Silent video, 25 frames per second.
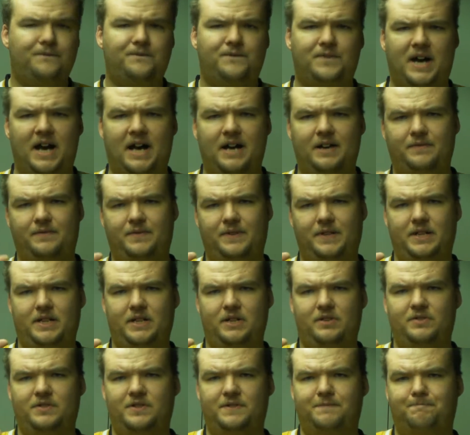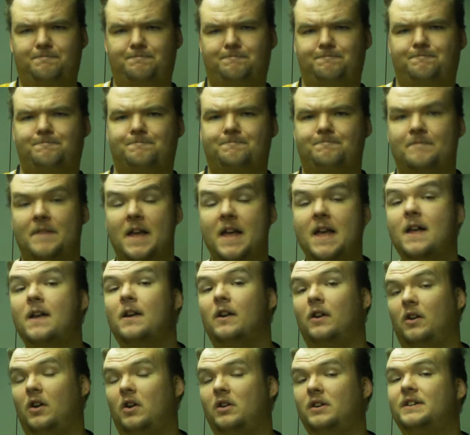five videos.
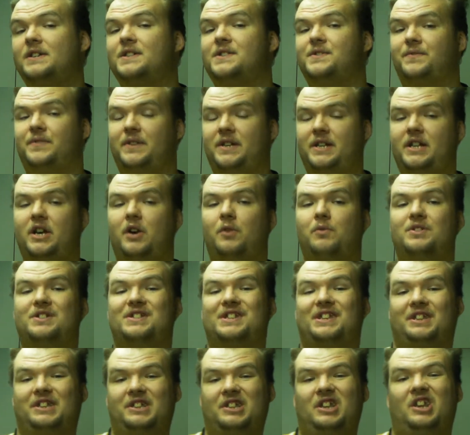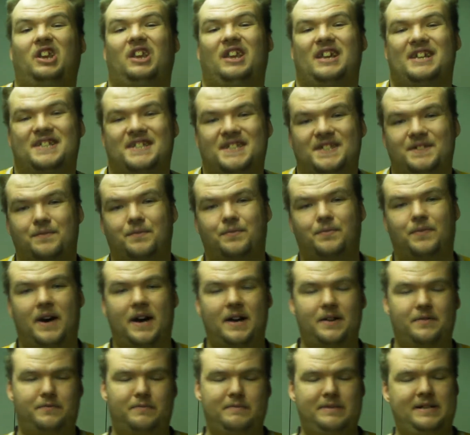Longest video was a little less than
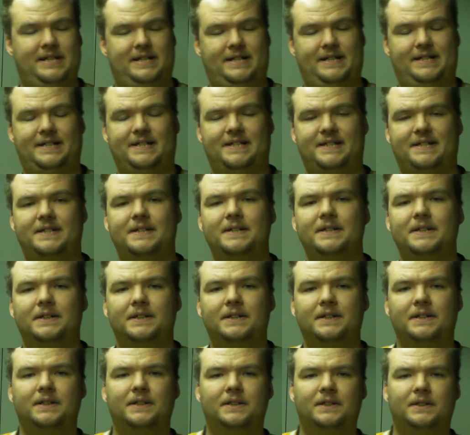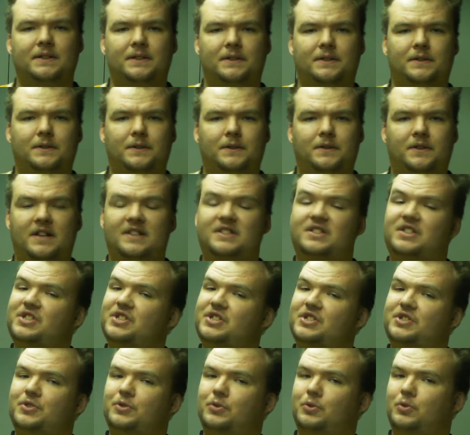five minutes. Let's
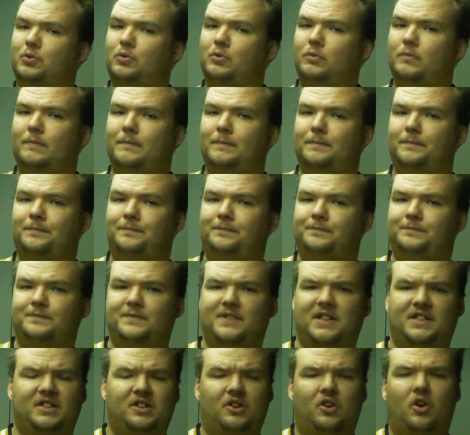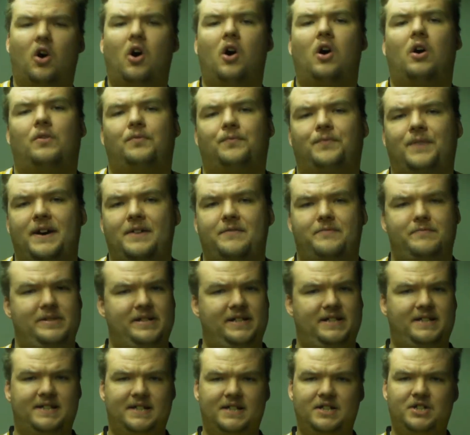assume that they're all five
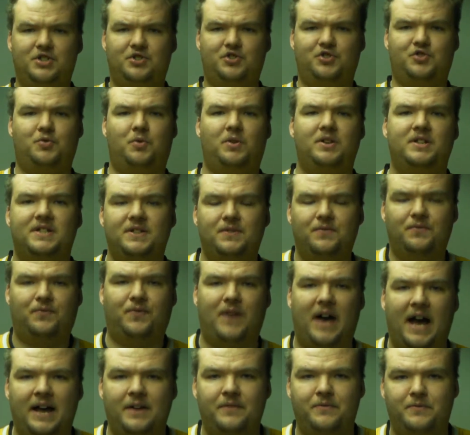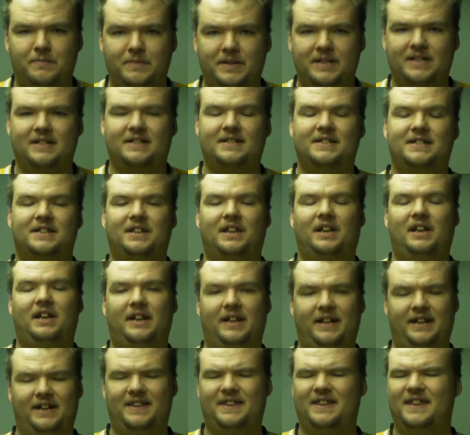minutes. That's 25 minutes in
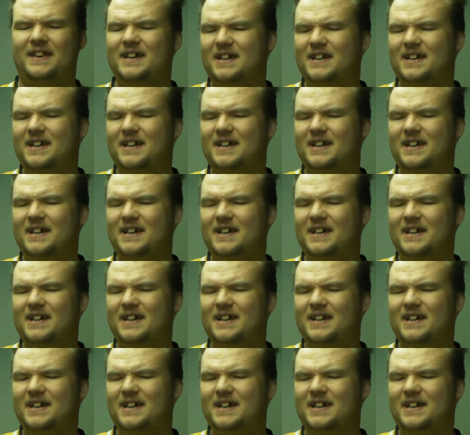length.